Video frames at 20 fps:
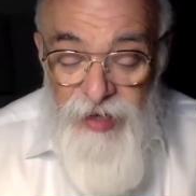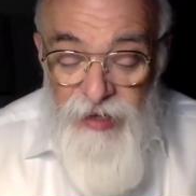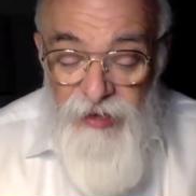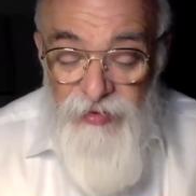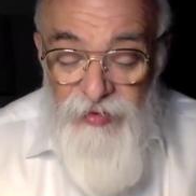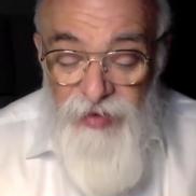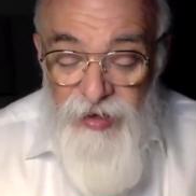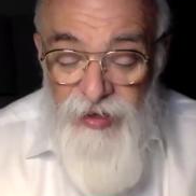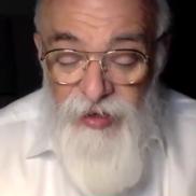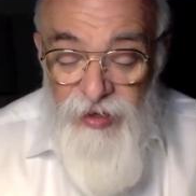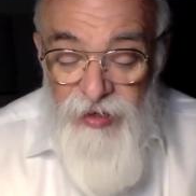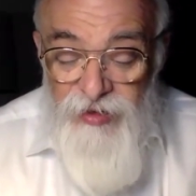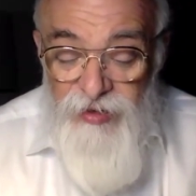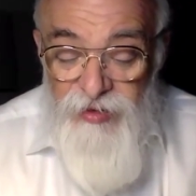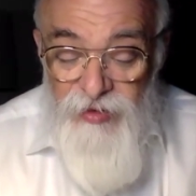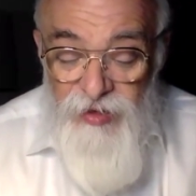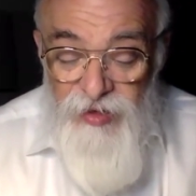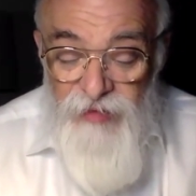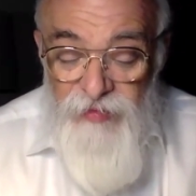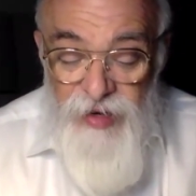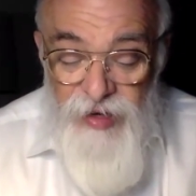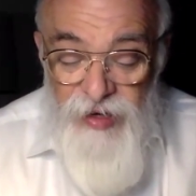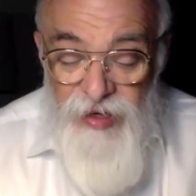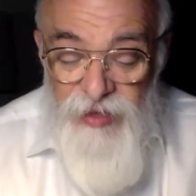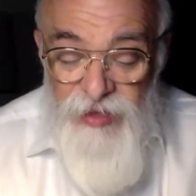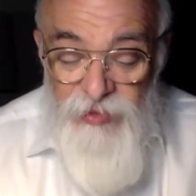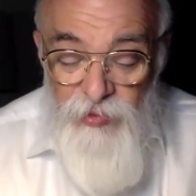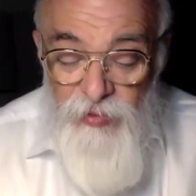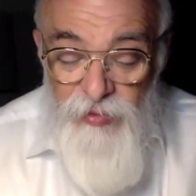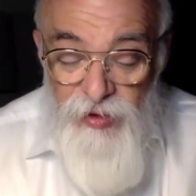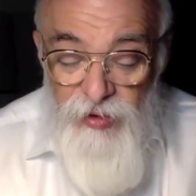elevate us or can make us more